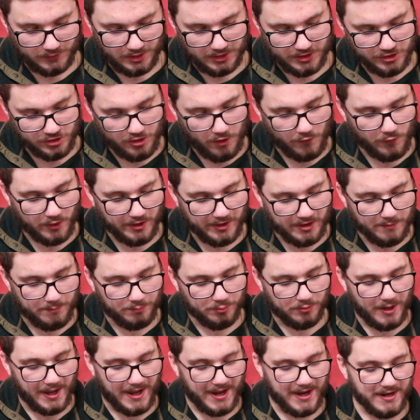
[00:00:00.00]
So we're going to
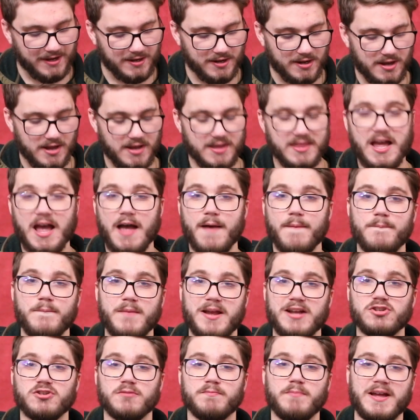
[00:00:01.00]
play that
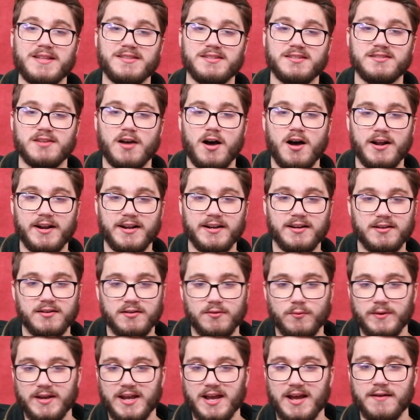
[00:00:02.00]
major pentatonic.
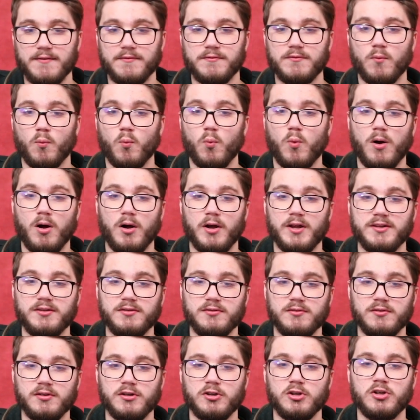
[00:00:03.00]
We have
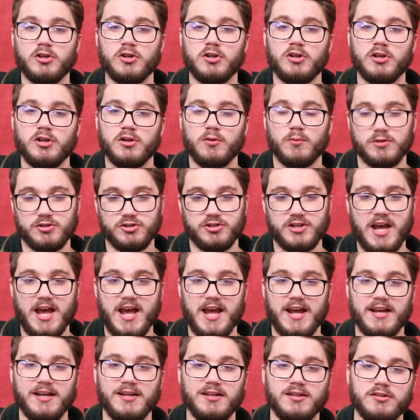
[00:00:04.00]
1, which is
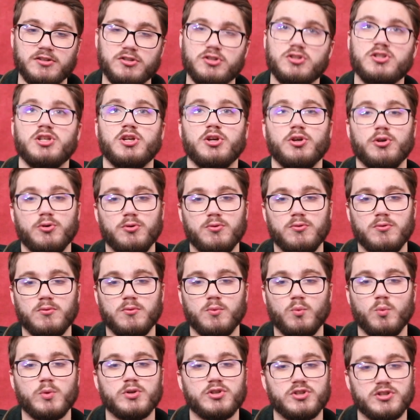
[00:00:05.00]
A, 2,
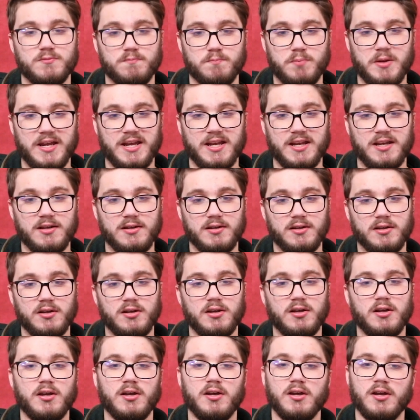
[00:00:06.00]
which is B,
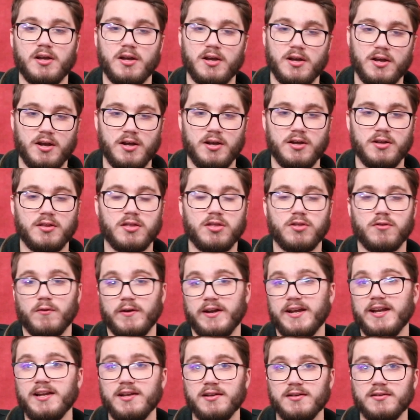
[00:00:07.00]

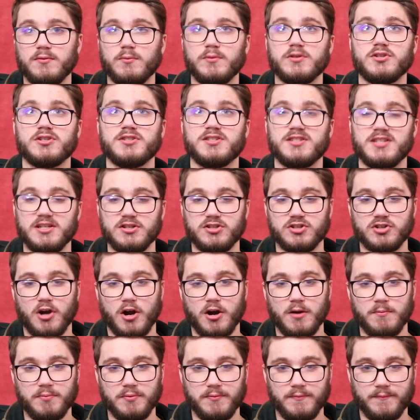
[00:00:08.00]
3, which is C
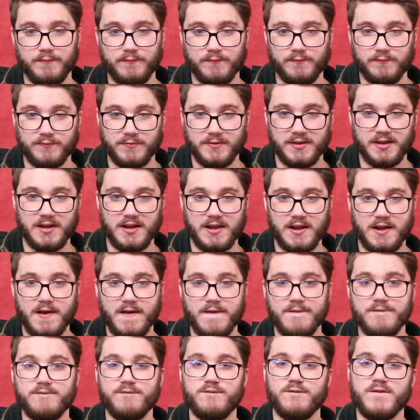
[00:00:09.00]
sharp,
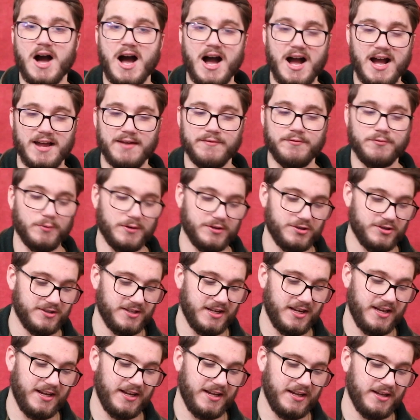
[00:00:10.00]
5, which is
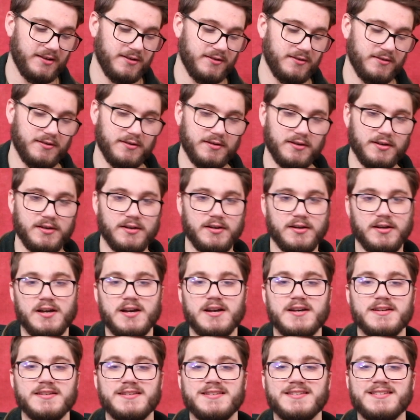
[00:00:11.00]
E,
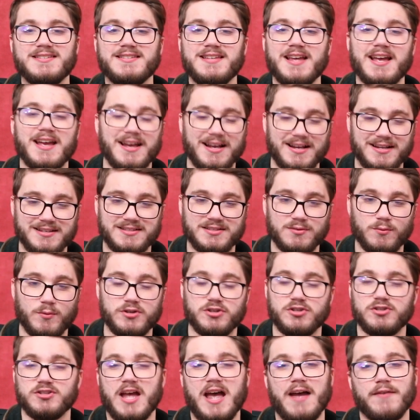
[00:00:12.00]
6,
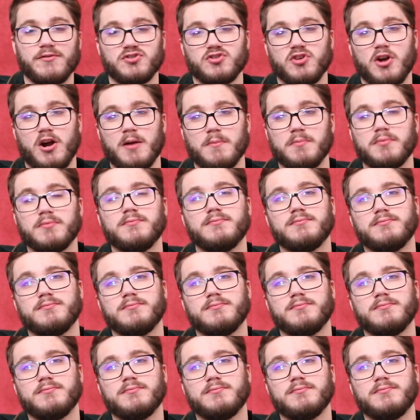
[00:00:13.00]
which is F sharp.